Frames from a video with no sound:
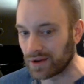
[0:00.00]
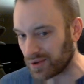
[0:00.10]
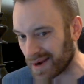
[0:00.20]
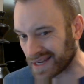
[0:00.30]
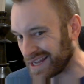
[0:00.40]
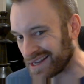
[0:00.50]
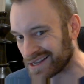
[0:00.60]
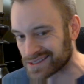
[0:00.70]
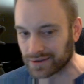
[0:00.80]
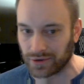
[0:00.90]
Although my king
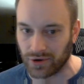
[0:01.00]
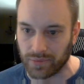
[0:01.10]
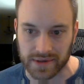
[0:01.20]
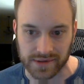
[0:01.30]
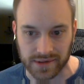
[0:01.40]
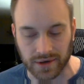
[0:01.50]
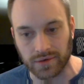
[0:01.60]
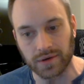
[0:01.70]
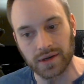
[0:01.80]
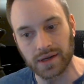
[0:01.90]
gets a little open,
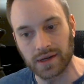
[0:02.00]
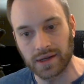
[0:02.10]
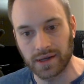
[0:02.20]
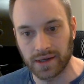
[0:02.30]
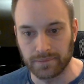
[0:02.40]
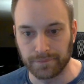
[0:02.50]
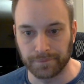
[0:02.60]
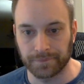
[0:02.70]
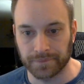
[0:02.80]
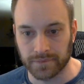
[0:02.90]
so...
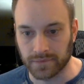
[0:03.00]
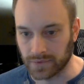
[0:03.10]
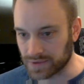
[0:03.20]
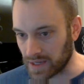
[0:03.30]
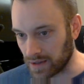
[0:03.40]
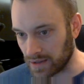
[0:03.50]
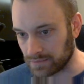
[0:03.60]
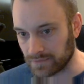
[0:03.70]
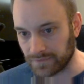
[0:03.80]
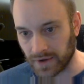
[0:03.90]
Looks like
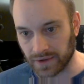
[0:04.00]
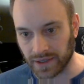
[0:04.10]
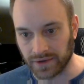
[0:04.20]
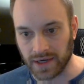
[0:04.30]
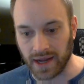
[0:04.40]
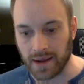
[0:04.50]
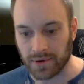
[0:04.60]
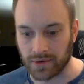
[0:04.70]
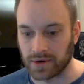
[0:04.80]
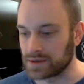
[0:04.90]
a fairly clean game
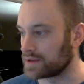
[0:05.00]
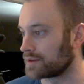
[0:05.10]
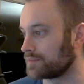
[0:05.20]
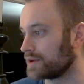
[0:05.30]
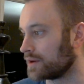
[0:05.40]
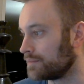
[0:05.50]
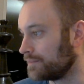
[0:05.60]
according to the computer.